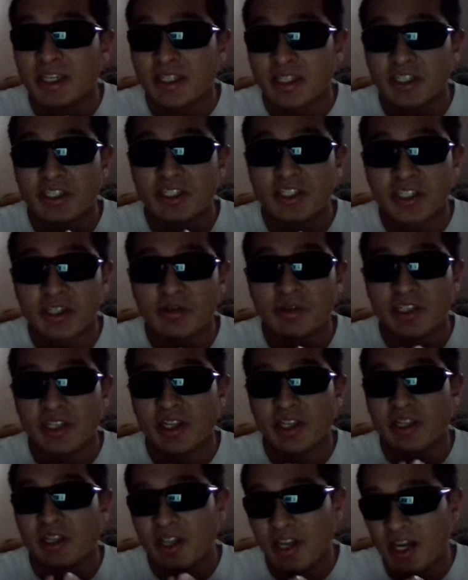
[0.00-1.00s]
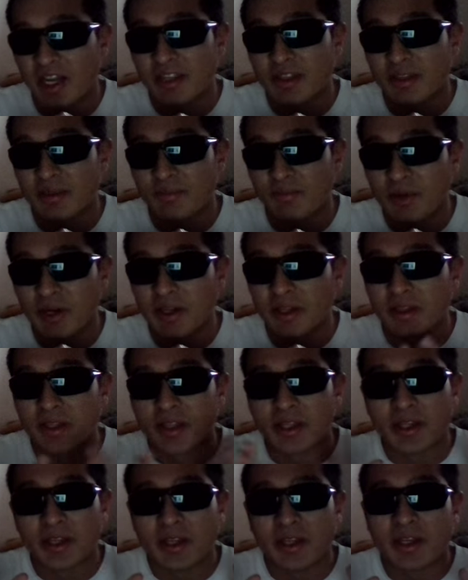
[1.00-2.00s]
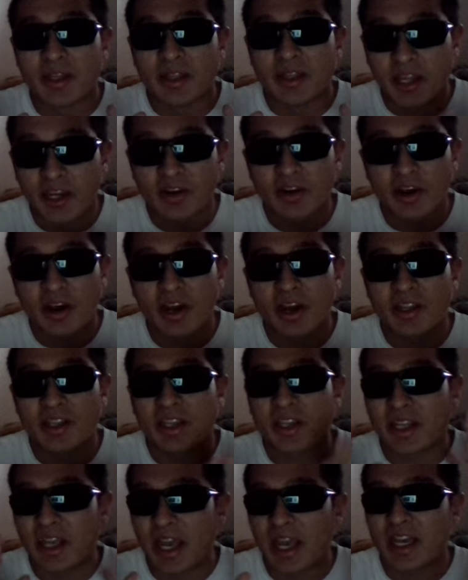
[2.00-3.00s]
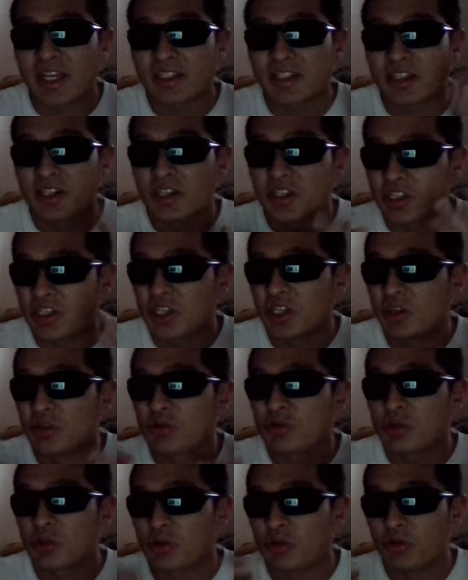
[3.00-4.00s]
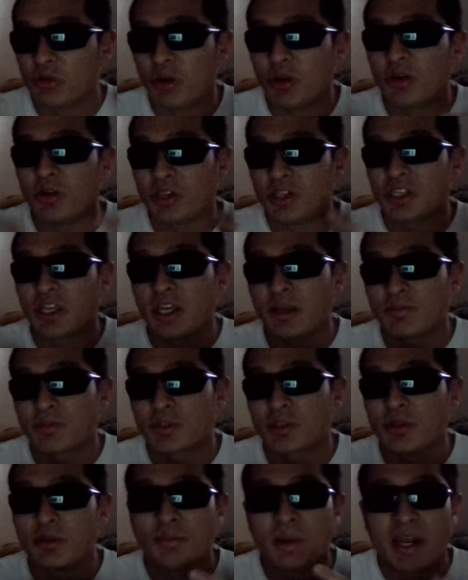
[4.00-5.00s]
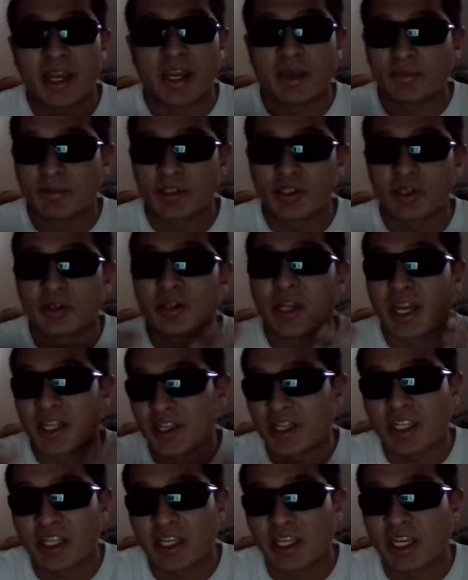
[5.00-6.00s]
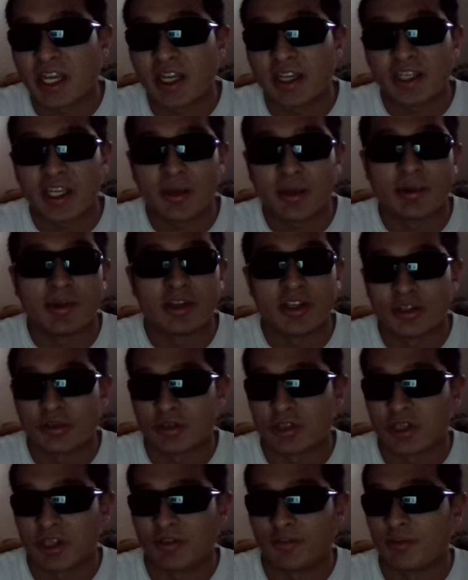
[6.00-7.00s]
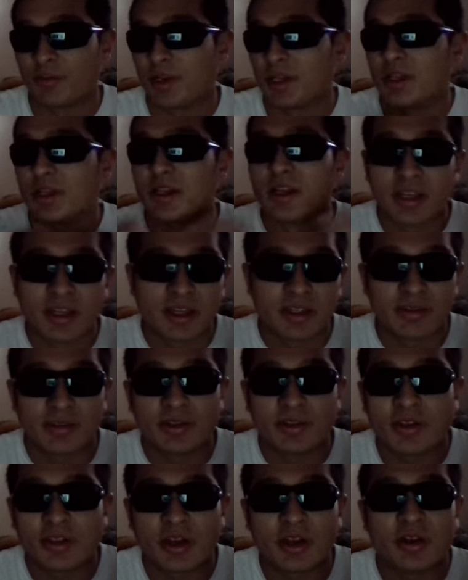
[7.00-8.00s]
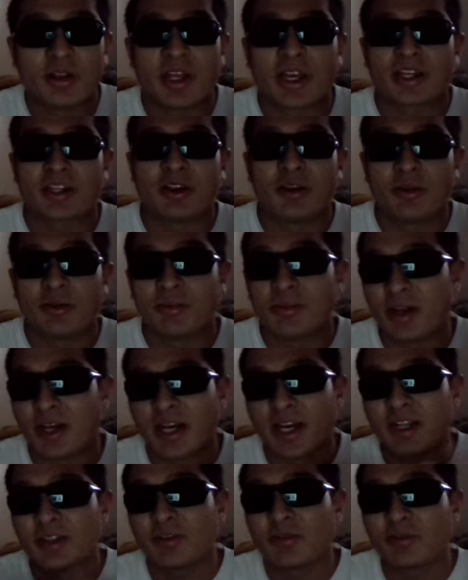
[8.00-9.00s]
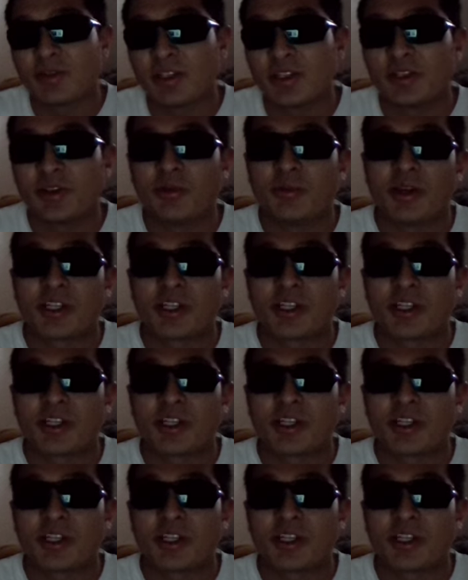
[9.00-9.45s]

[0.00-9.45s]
this series a lot, but later on, as it continued to grow in episode by episode, I think it kind of came out interesting for me. You know, like, I don't really know